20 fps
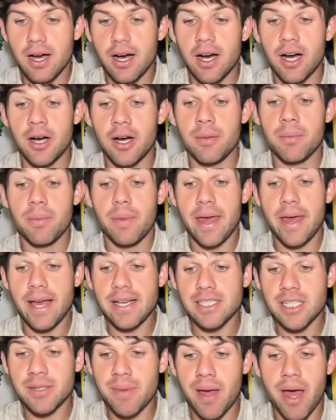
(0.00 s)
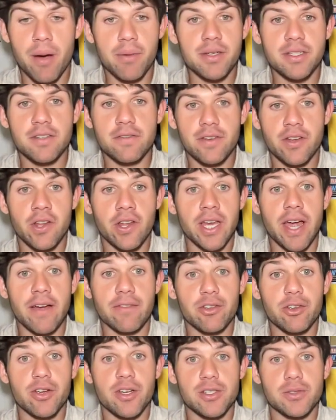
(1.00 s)
They asked him how he's feeling
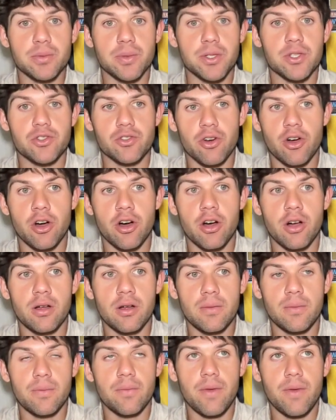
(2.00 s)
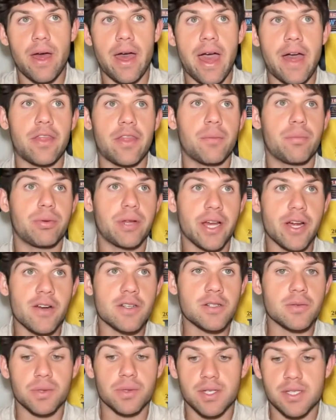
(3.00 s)
after his withdrawal at the
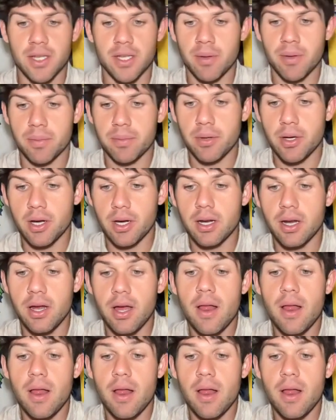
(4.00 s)
Players with the stomach bug.